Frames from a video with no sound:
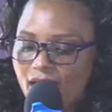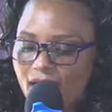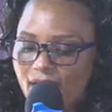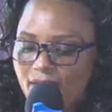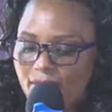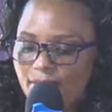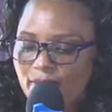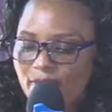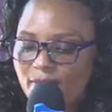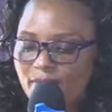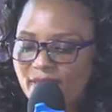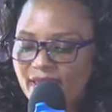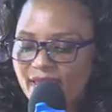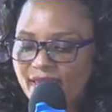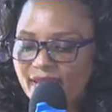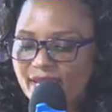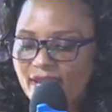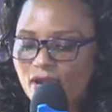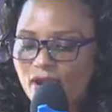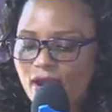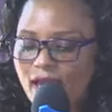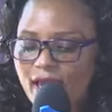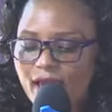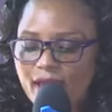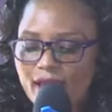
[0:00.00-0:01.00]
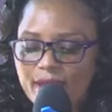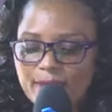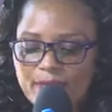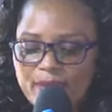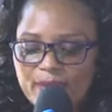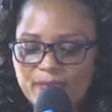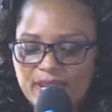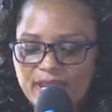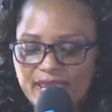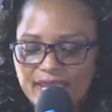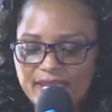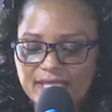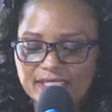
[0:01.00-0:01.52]

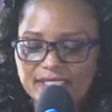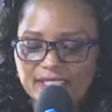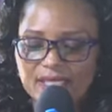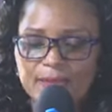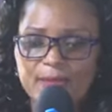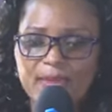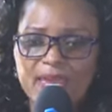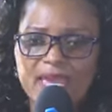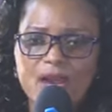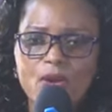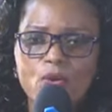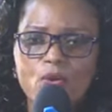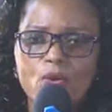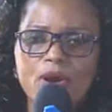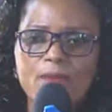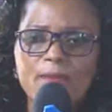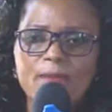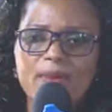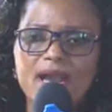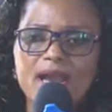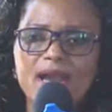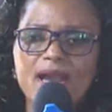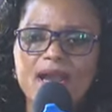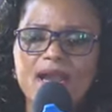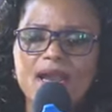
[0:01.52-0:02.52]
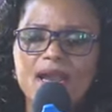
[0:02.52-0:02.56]
Biblia inasema ya kwamba,